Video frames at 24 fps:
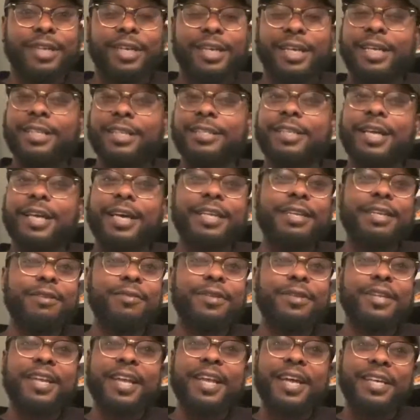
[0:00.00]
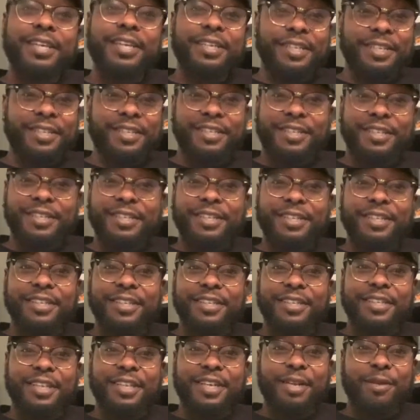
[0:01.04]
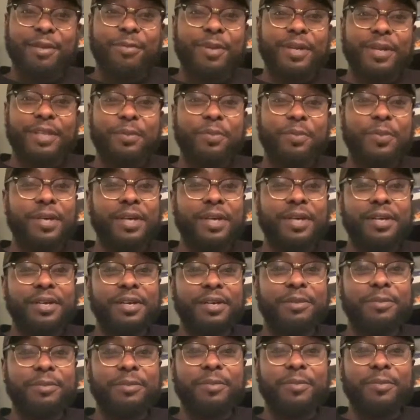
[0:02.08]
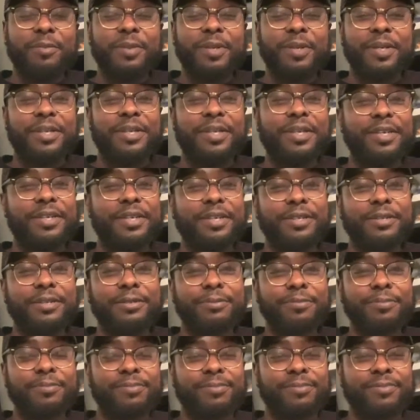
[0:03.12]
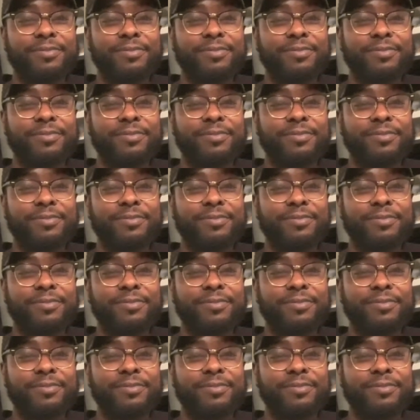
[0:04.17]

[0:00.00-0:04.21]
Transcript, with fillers: It's not even a Nike that I'm about to pick up. But um,